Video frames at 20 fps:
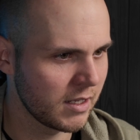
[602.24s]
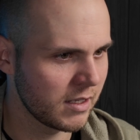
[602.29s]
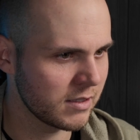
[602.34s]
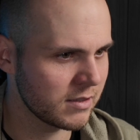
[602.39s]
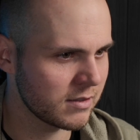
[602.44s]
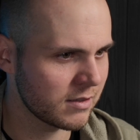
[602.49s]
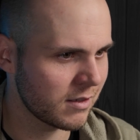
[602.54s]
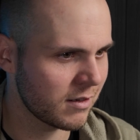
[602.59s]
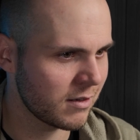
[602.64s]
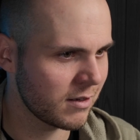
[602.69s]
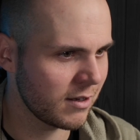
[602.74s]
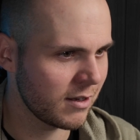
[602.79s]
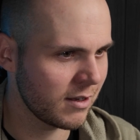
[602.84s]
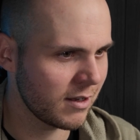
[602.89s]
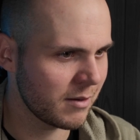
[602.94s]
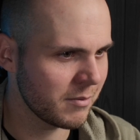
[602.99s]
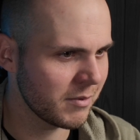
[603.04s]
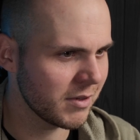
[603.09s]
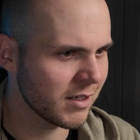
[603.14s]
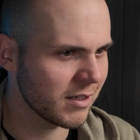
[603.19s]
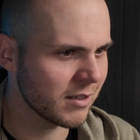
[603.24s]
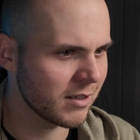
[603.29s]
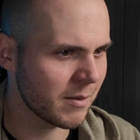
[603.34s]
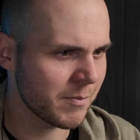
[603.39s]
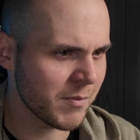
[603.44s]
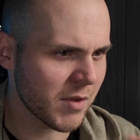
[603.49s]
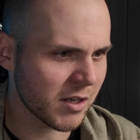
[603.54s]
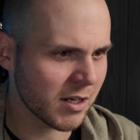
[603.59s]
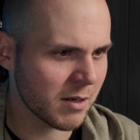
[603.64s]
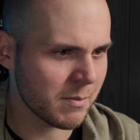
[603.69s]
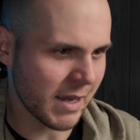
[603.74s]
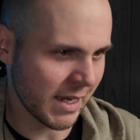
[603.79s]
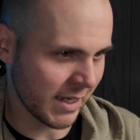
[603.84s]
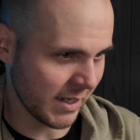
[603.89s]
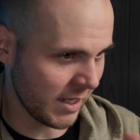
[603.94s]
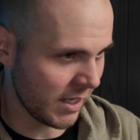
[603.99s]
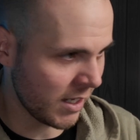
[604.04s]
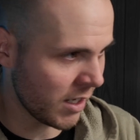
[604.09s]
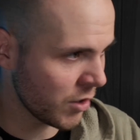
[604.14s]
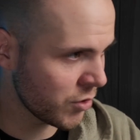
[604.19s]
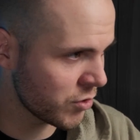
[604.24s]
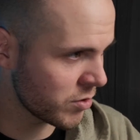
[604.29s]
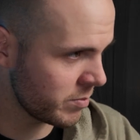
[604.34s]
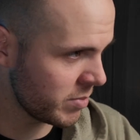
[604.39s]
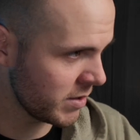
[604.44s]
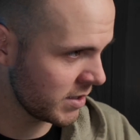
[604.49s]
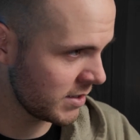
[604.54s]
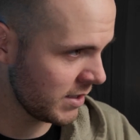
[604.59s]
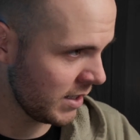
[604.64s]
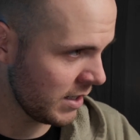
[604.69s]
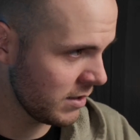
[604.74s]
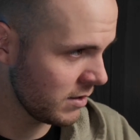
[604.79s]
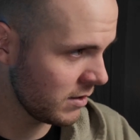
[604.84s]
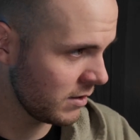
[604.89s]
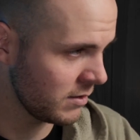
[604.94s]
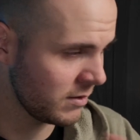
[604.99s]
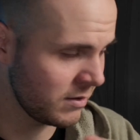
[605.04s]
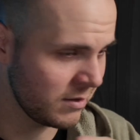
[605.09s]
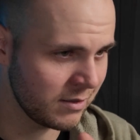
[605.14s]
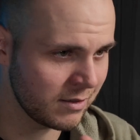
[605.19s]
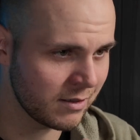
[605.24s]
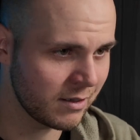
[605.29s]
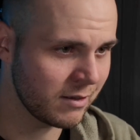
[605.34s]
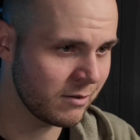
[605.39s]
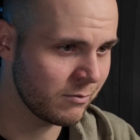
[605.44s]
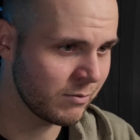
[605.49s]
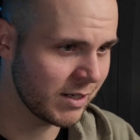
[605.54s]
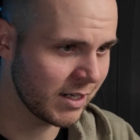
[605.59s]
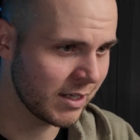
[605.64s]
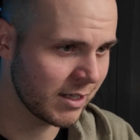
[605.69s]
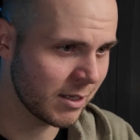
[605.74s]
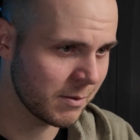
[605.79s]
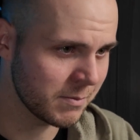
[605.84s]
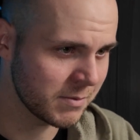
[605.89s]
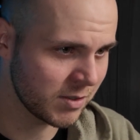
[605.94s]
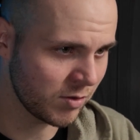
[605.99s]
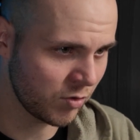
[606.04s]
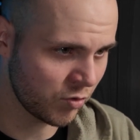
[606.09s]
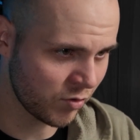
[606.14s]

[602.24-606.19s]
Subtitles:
So I'm not gonna make it 100%. You know, when it comes to